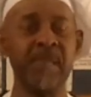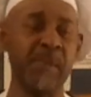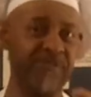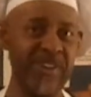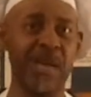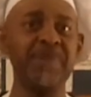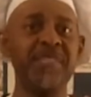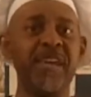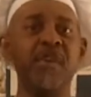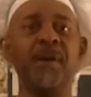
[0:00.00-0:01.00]
As a matter of fact, I'm
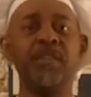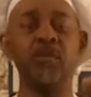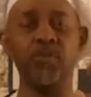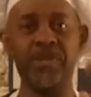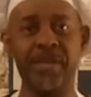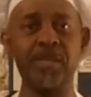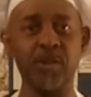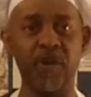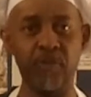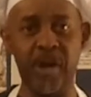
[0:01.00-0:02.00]
going to tell you about the
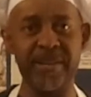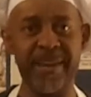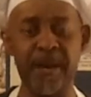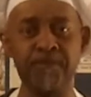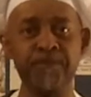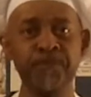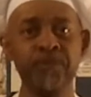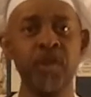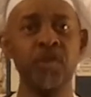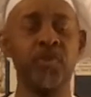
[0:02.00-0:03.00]
ridiculous offer right now.
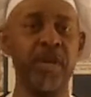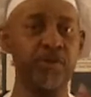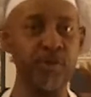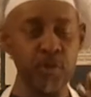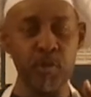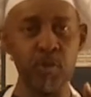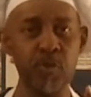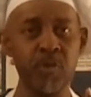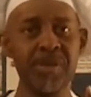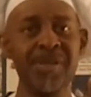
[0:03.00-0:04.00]
You get
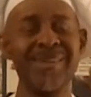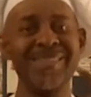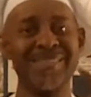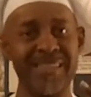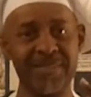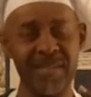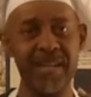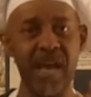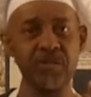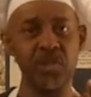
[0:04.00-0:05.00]
2
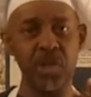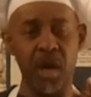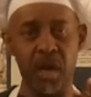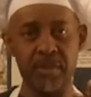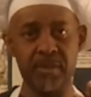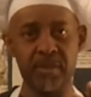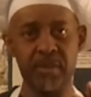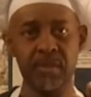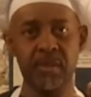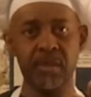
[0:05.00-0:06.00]
16-ounce jars
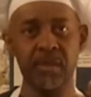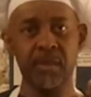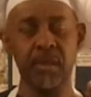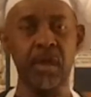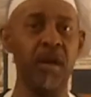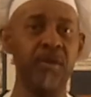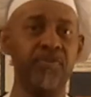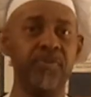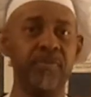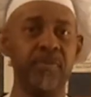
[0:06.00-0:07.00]

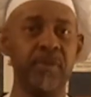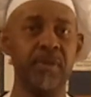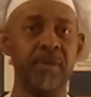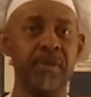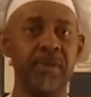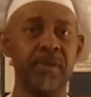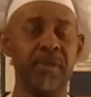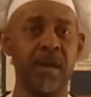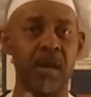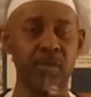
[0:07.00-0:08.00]
of
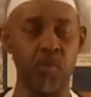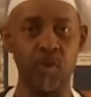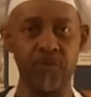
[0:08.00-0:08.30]
the